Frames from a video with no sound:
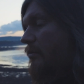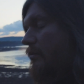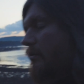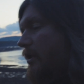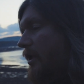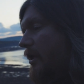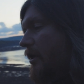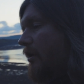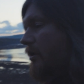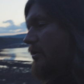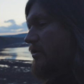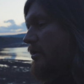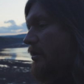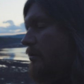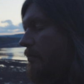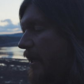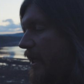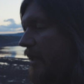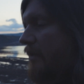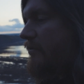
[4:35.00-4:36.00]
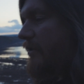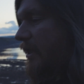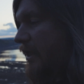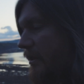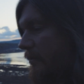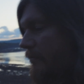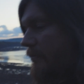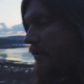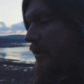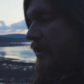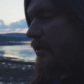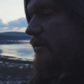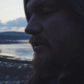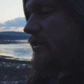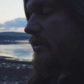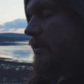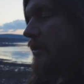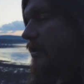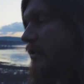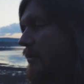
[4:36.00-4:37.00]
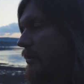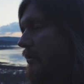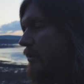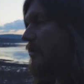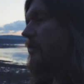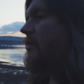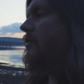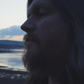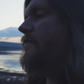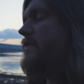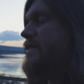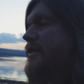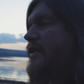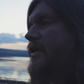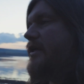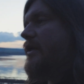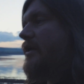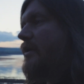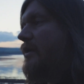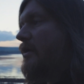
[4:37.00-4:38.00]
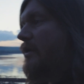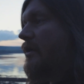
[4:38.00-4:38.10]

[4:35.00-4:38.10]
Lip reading: well, they're not too bad really, because obviously